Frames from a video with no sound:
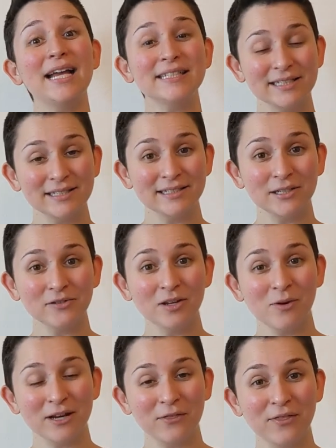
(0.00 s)
I sincerely
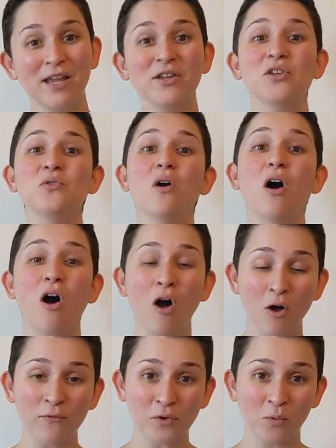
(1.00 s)
want to thank you
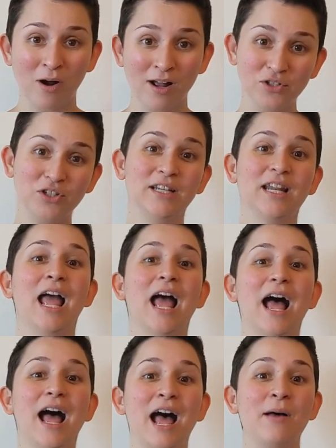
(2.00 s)
all for watching.
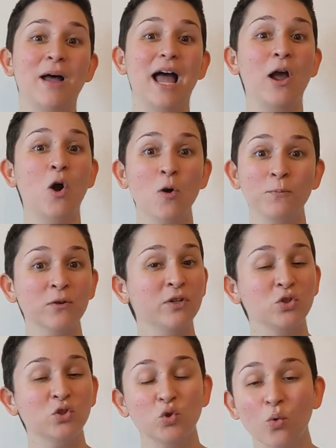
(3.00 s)
Um, I hope you've
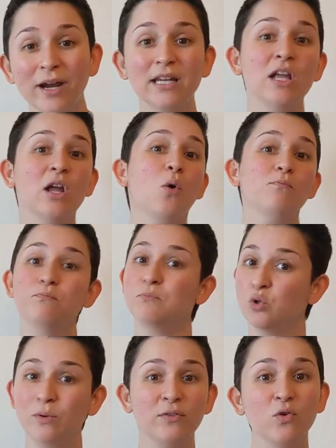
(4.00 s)
enjoyed
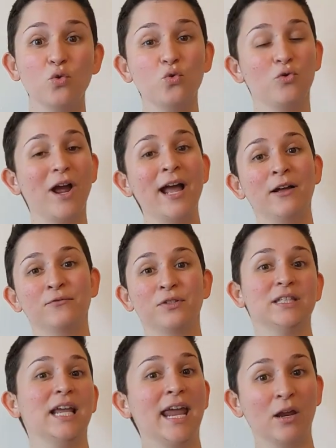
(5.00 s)
doing the
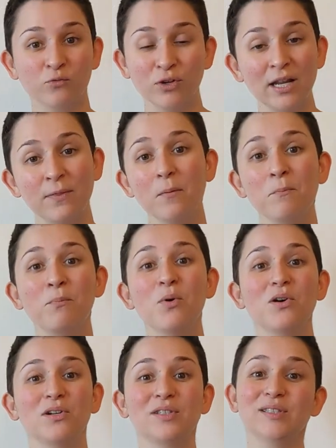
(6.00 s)
crafts and reading the
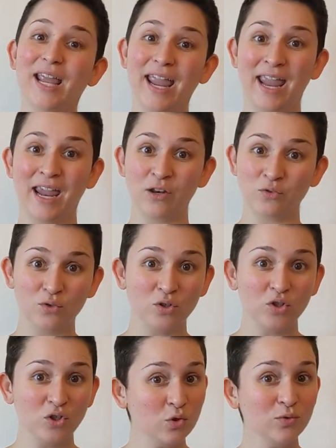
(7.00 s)
books and
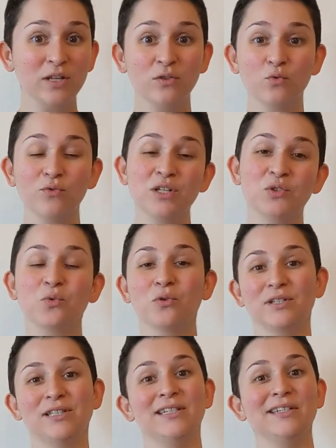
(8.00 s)
using the
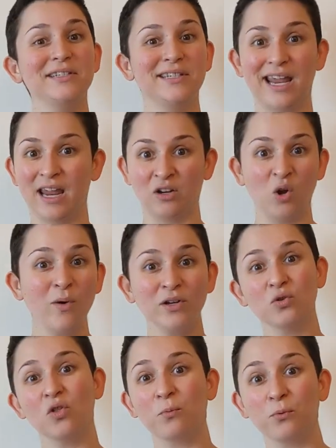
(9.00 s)
resources and
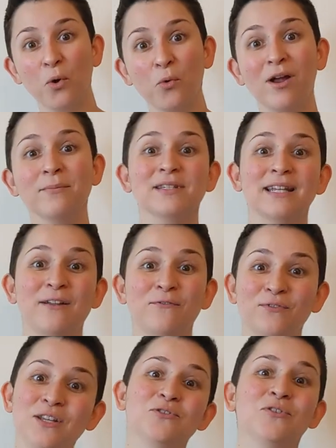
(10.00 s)
going to the programs that
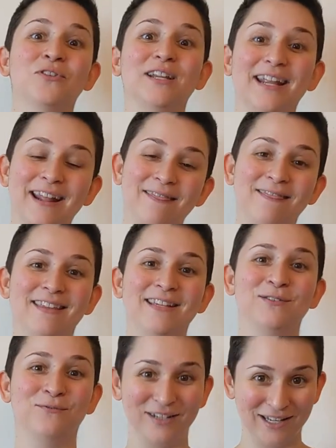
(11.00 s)
I featured in
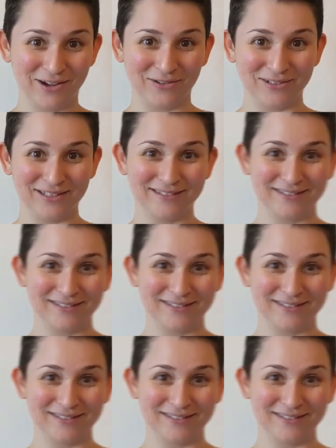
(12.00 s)
these videos.